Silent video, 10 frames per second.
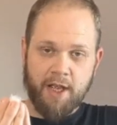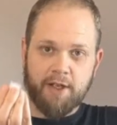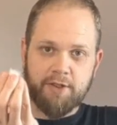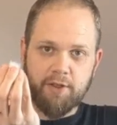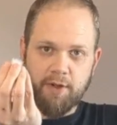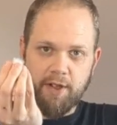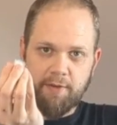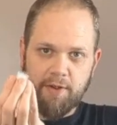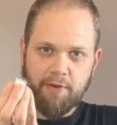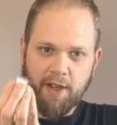So
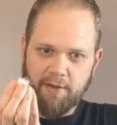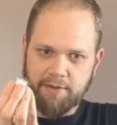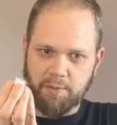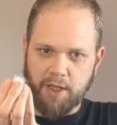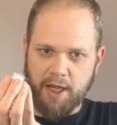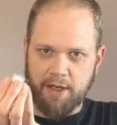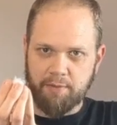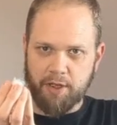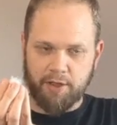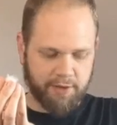if you have some cotton
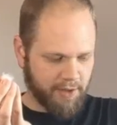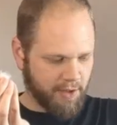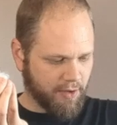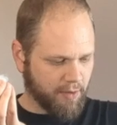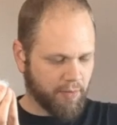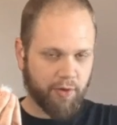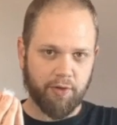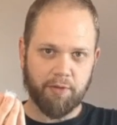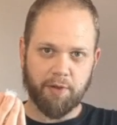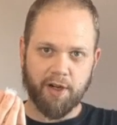balls that you can
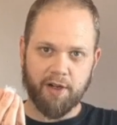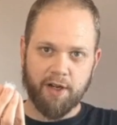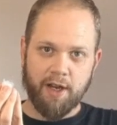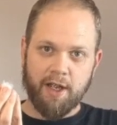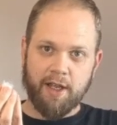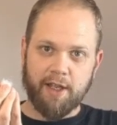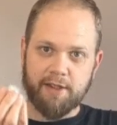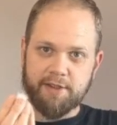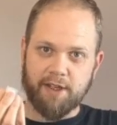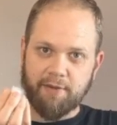pull apart and
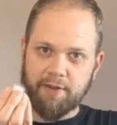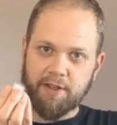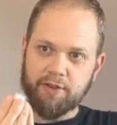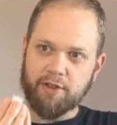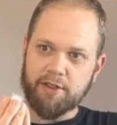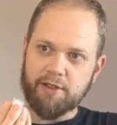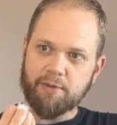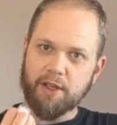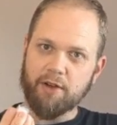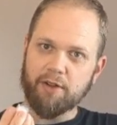stuff in the joints as
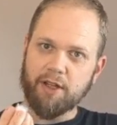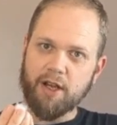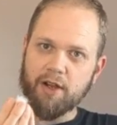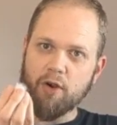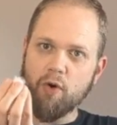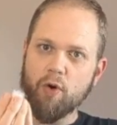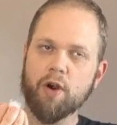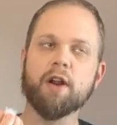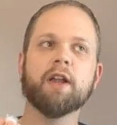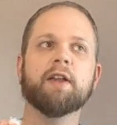we go along,
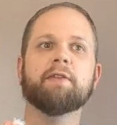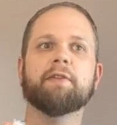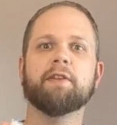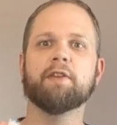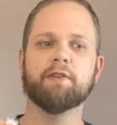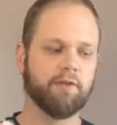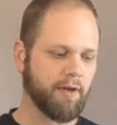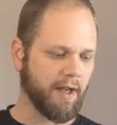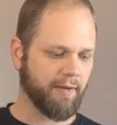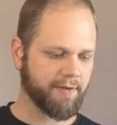or if you
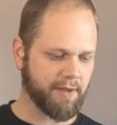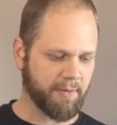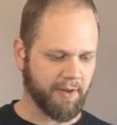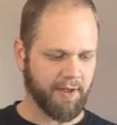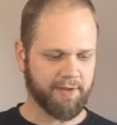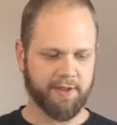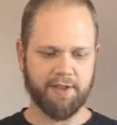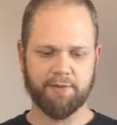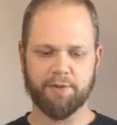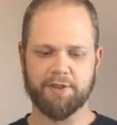have some of
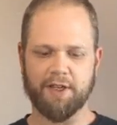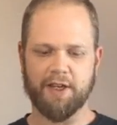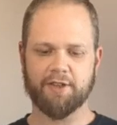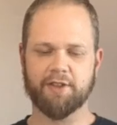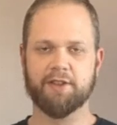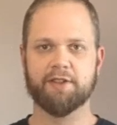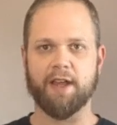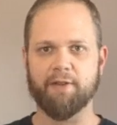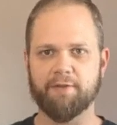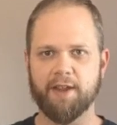this was actually just
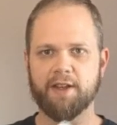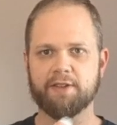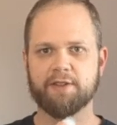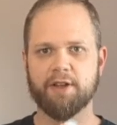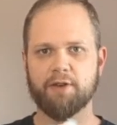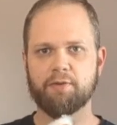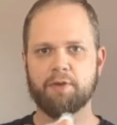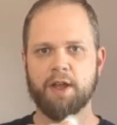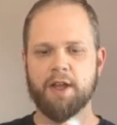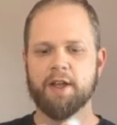that fake snow
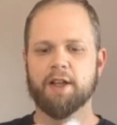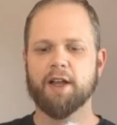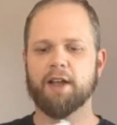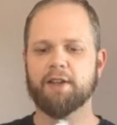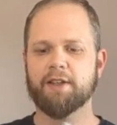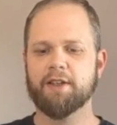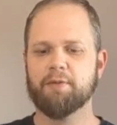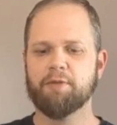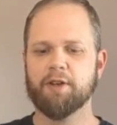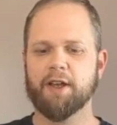cotton that you
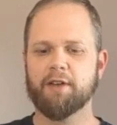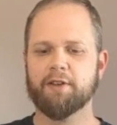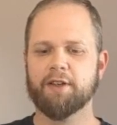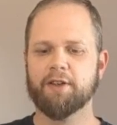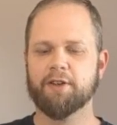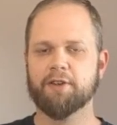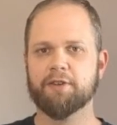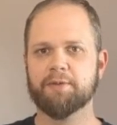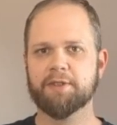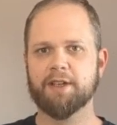put out, you know, at
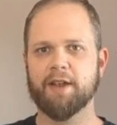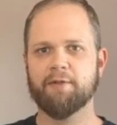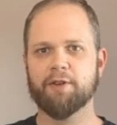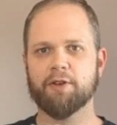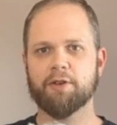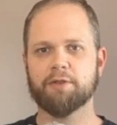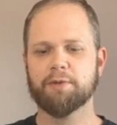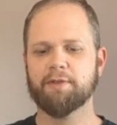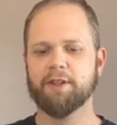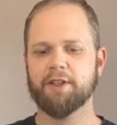Christmas time for your
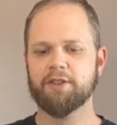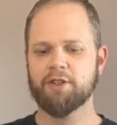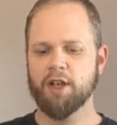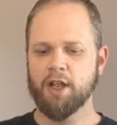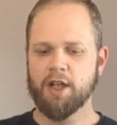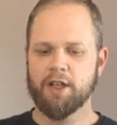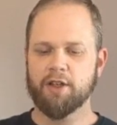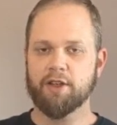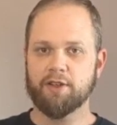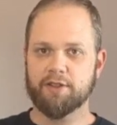Christmas village, you
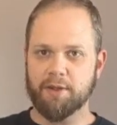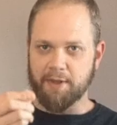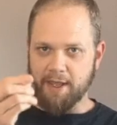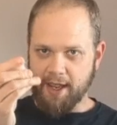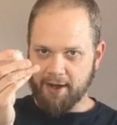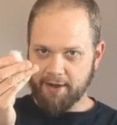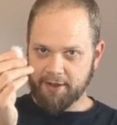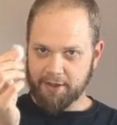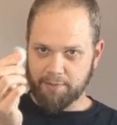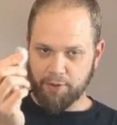can use that.
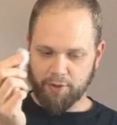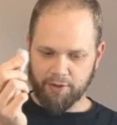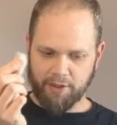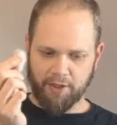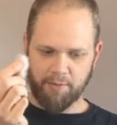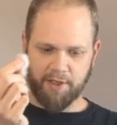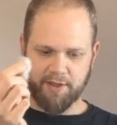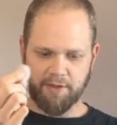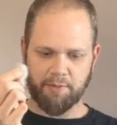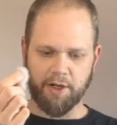Just pull little
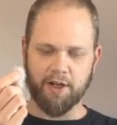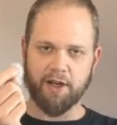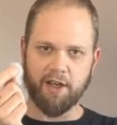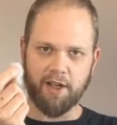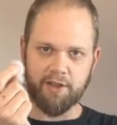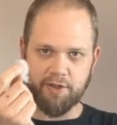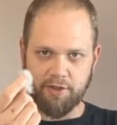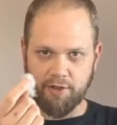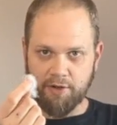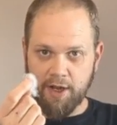bits apart, and I'll show
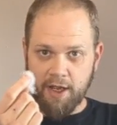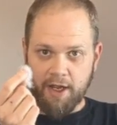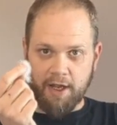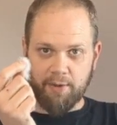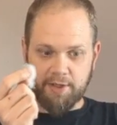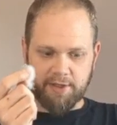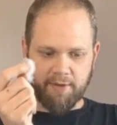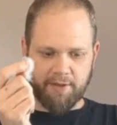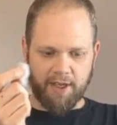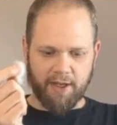you how we
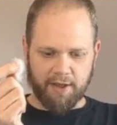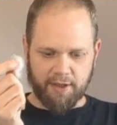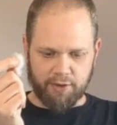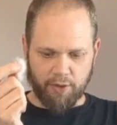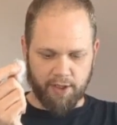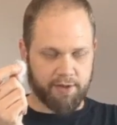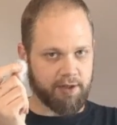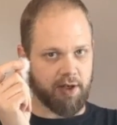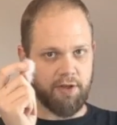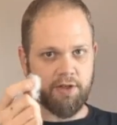stuff that in the joints.
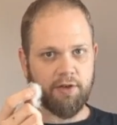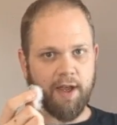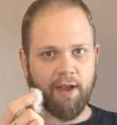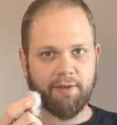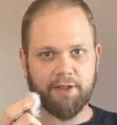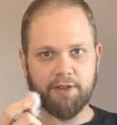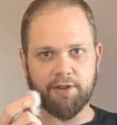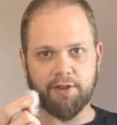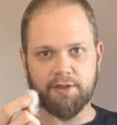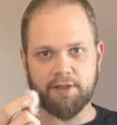Now you don't have to do
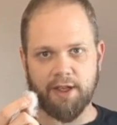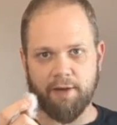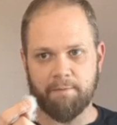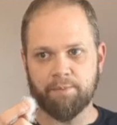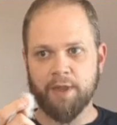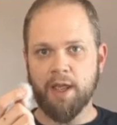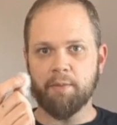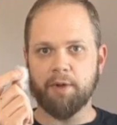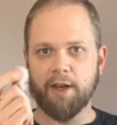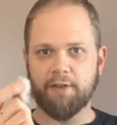this step,
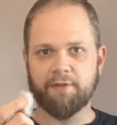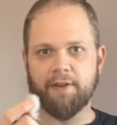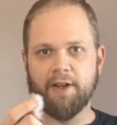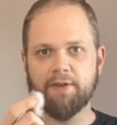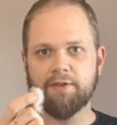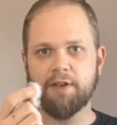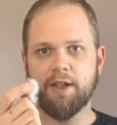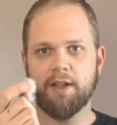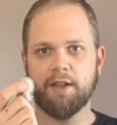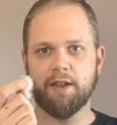but I found
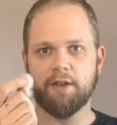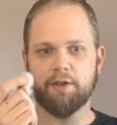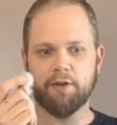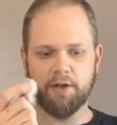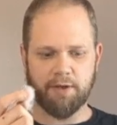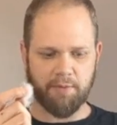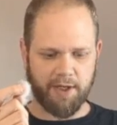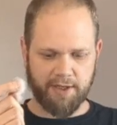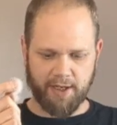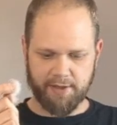during my
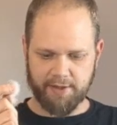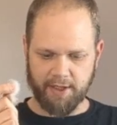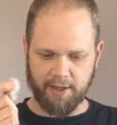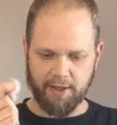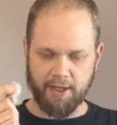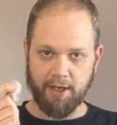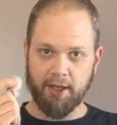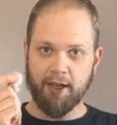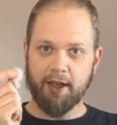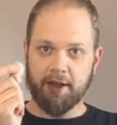testing that
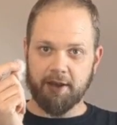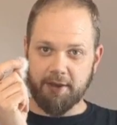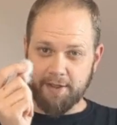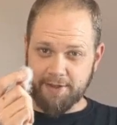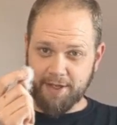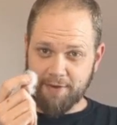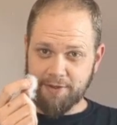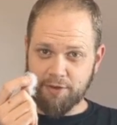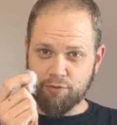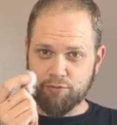this gives
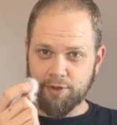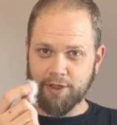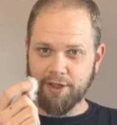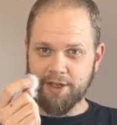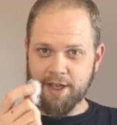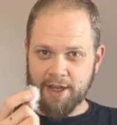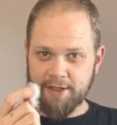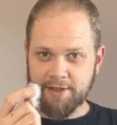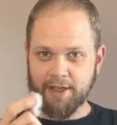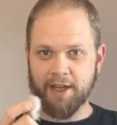you really
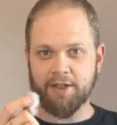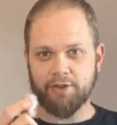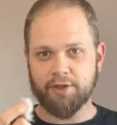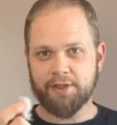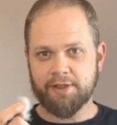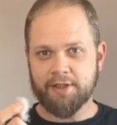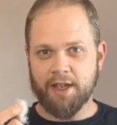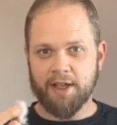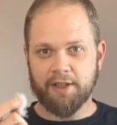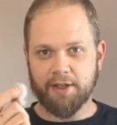nice tight joints
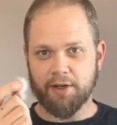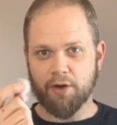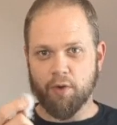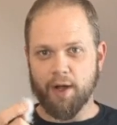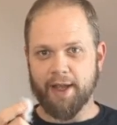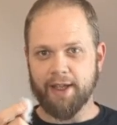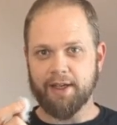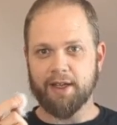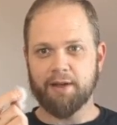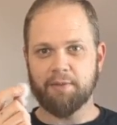that are
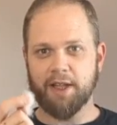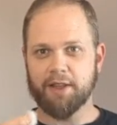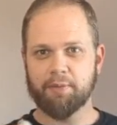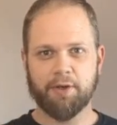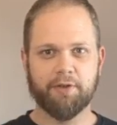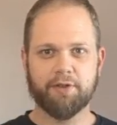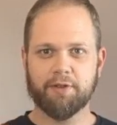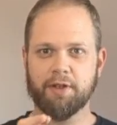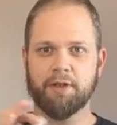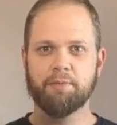quiet and make the
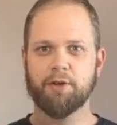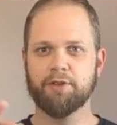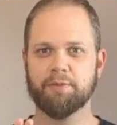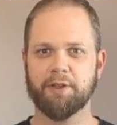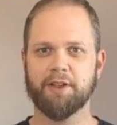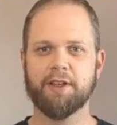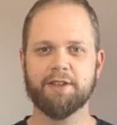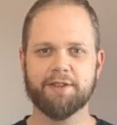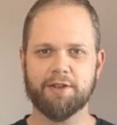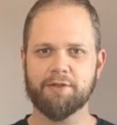posability
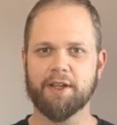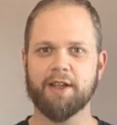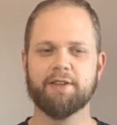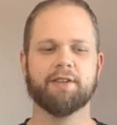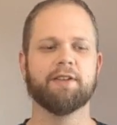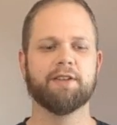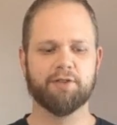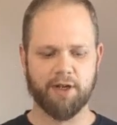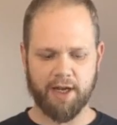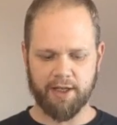so nice on these
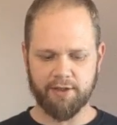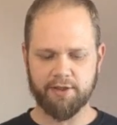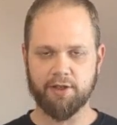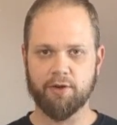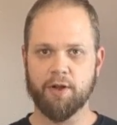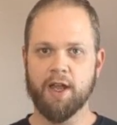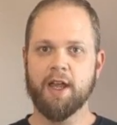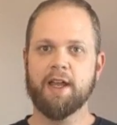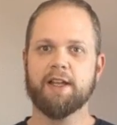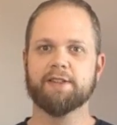dragons. So
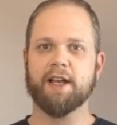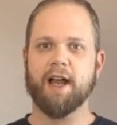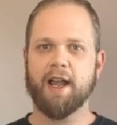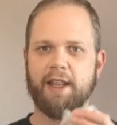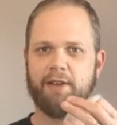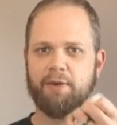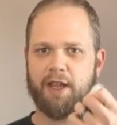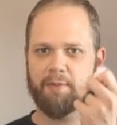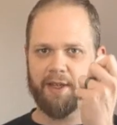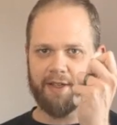it's a highly
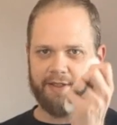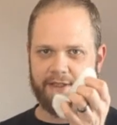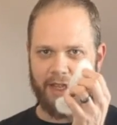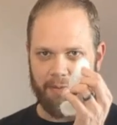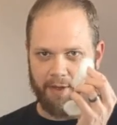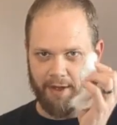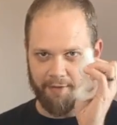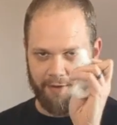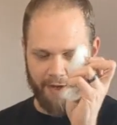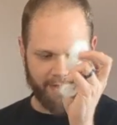recommended step if
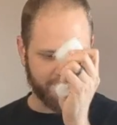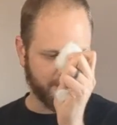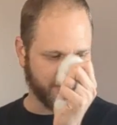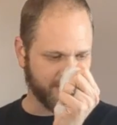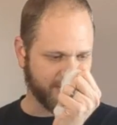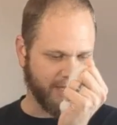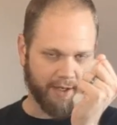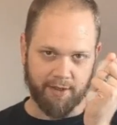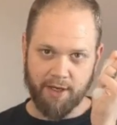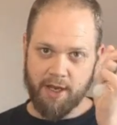you have some of this cotton.